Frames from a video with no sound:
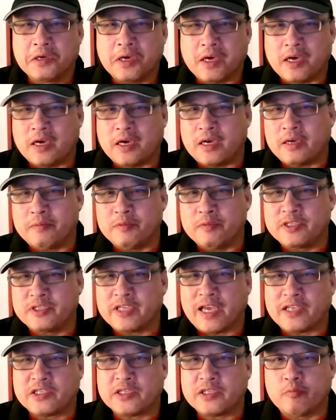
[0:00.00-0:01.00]
Is
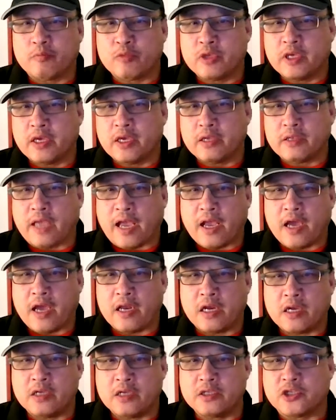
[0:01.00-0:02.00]
that something, that kind
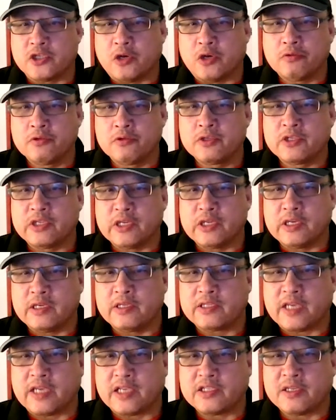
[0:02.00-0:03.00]
of consultancy,
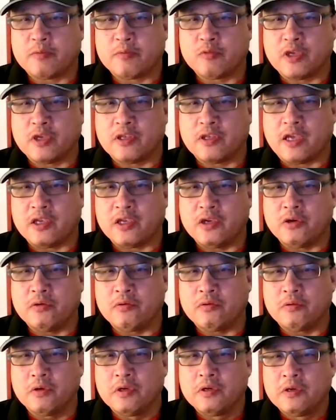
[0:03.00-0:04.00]
is that something that
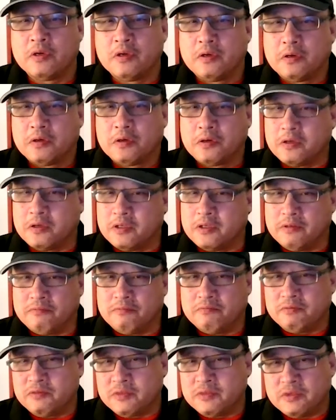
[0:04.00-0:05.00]
you could,
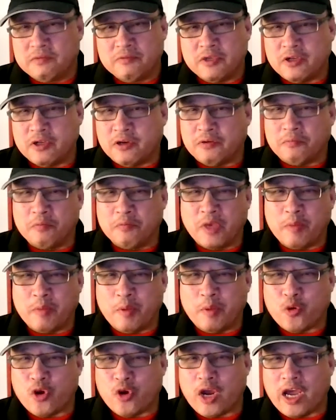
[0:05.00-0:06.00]
maybe
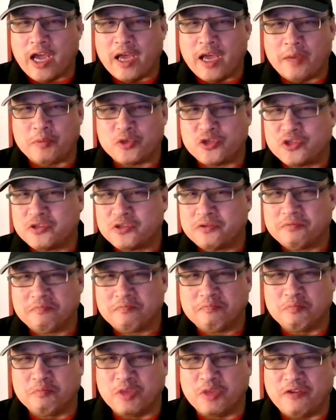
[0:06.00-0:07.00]
perhaps
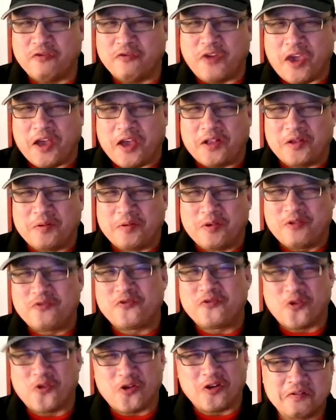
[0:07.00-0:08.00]
be available
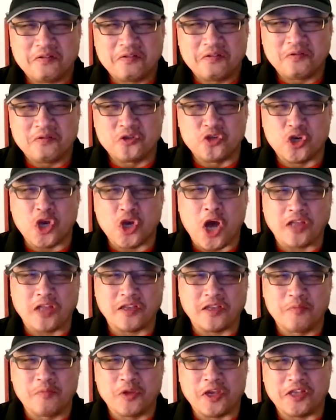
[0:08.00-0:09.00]
for? Would you
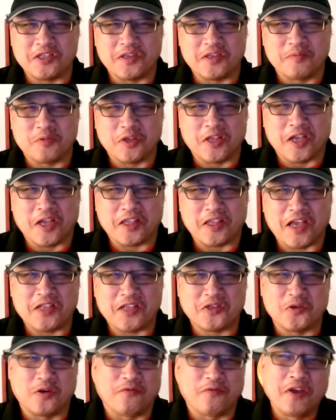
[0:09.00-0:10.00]
contemplate something like
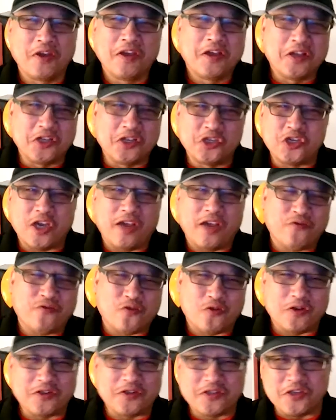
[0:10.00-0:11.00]
that? So if Jay,
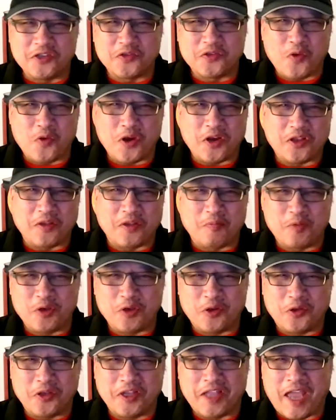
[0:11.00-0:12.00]
for instance, wanted to
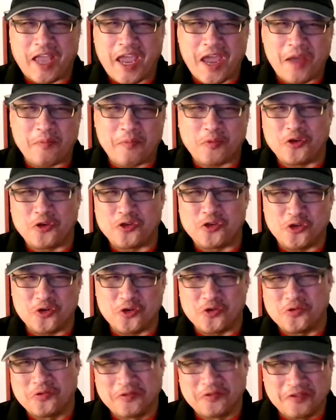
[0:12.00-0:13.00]
build an amp, could
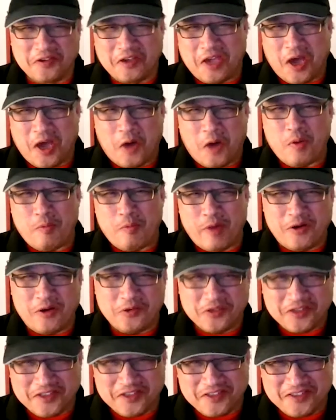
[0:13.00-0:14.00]
you help him out?